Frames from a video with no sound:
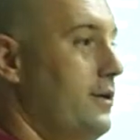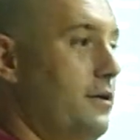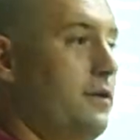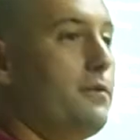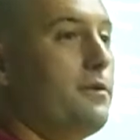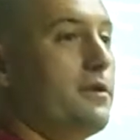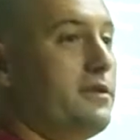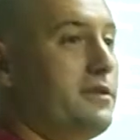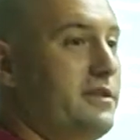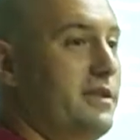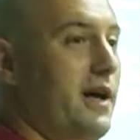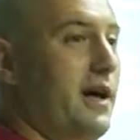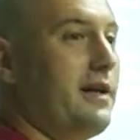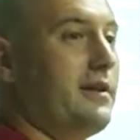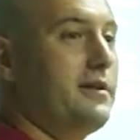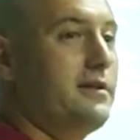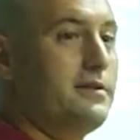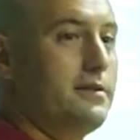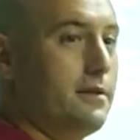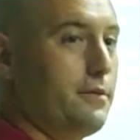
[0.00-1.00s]
you were set
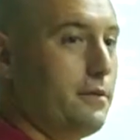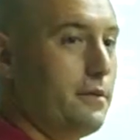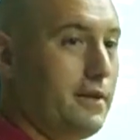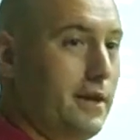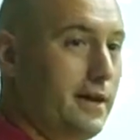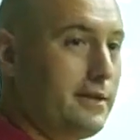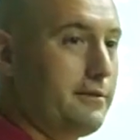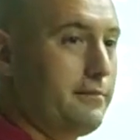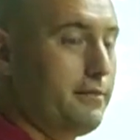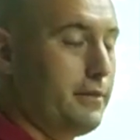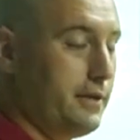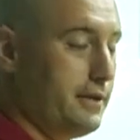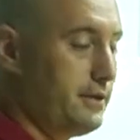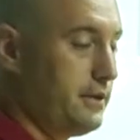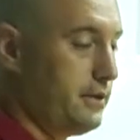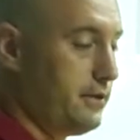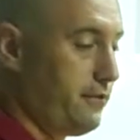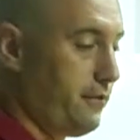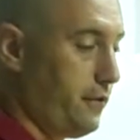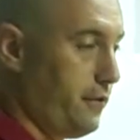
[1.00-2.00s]
because there were lots of
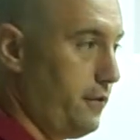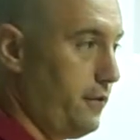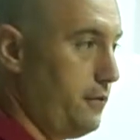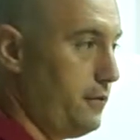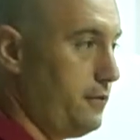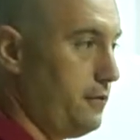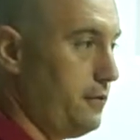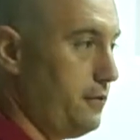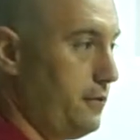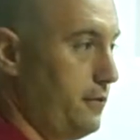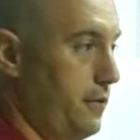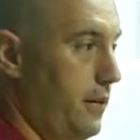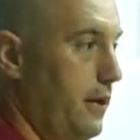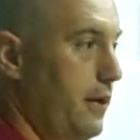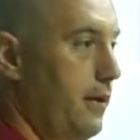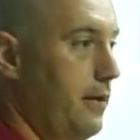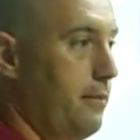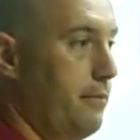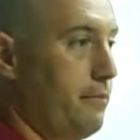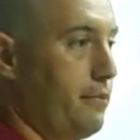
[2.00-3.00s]
places for you to
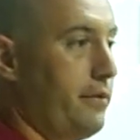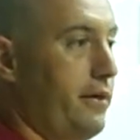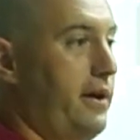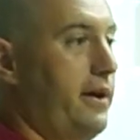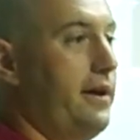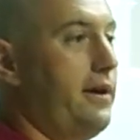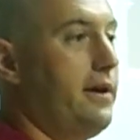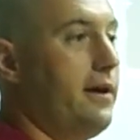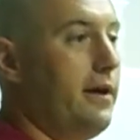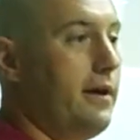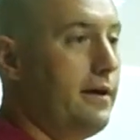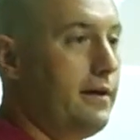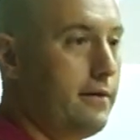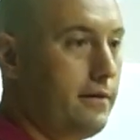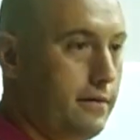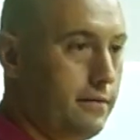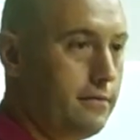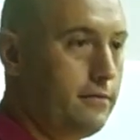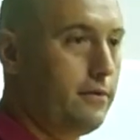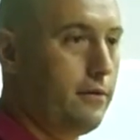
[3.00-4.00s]
breed and
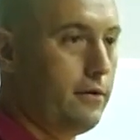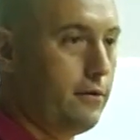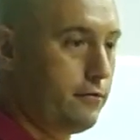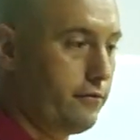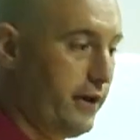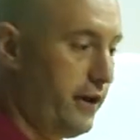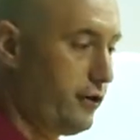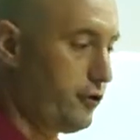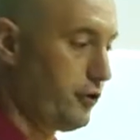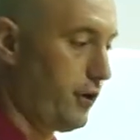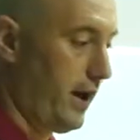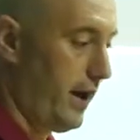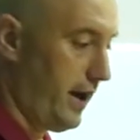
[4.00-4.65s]
you know raise your